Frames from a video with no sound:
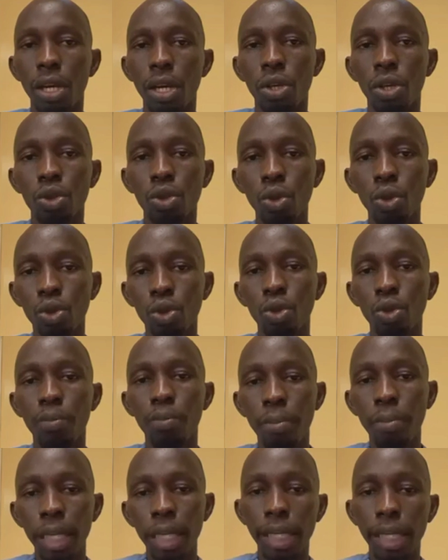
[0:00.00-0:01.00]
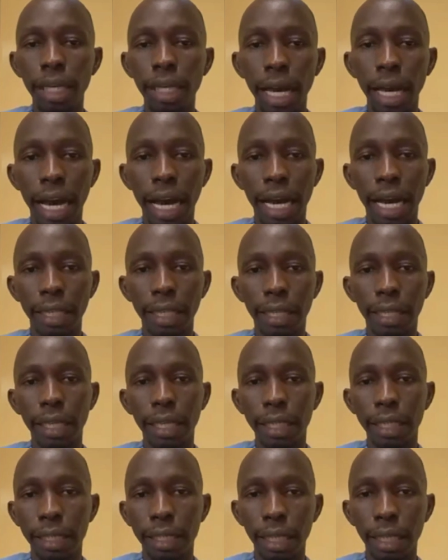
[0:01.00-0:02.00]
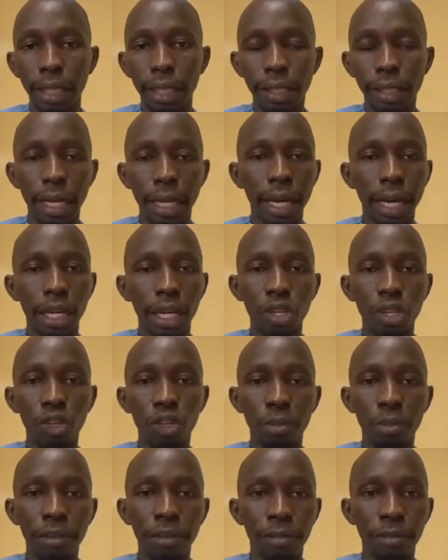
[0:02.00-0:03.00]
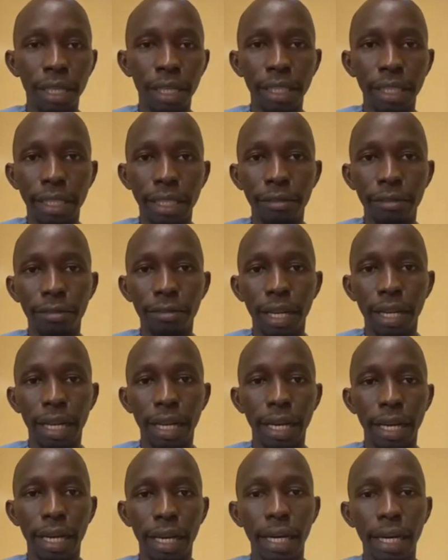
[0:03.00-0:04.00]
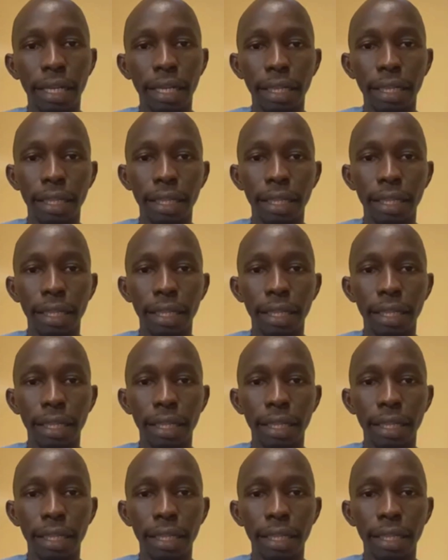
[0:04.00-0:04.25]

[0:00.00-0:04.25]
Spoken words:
So to me, I think say Sierra Leone be finding itself na